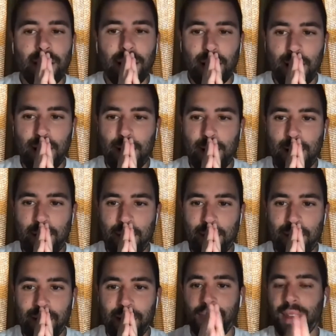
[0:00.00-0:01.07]

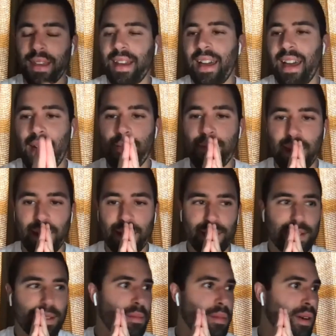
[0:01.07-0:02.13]
I think I have that
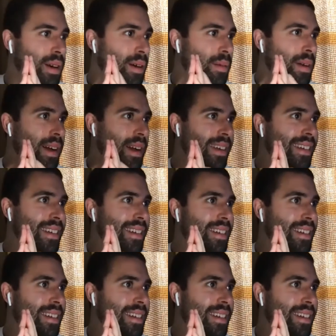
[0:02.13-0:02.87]
somewhere on my